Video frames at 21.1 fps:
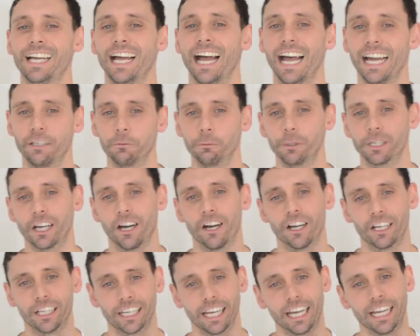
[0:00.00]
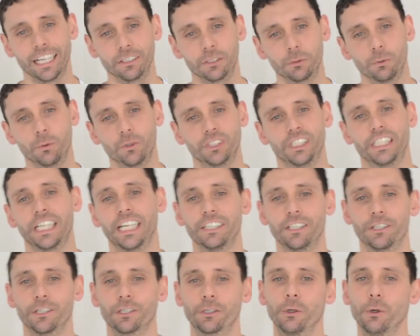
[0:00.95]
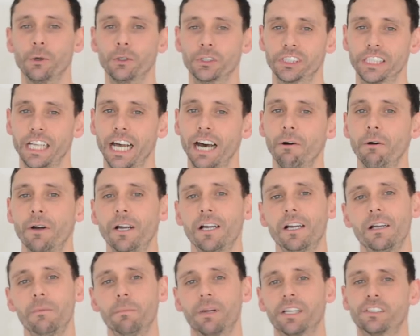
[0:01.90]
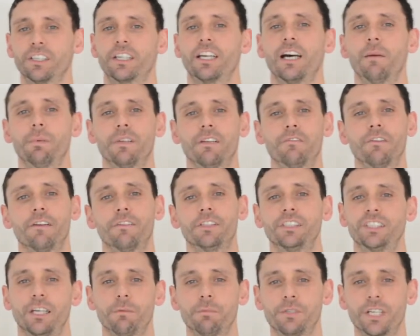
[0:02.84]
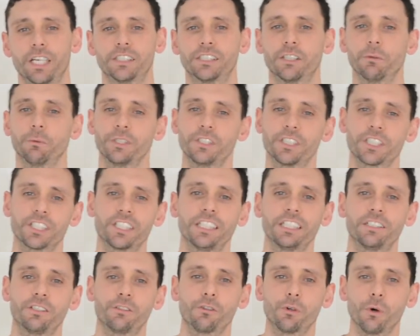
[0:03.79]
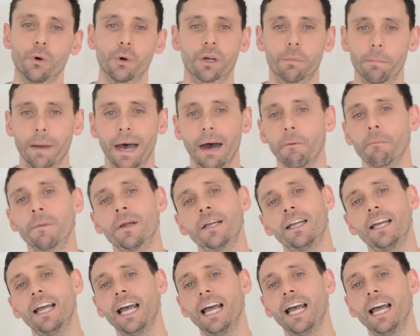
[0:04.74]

And we're kind of getting towards the end of the course now, but there's a couple of other subjects that we just need to talk about.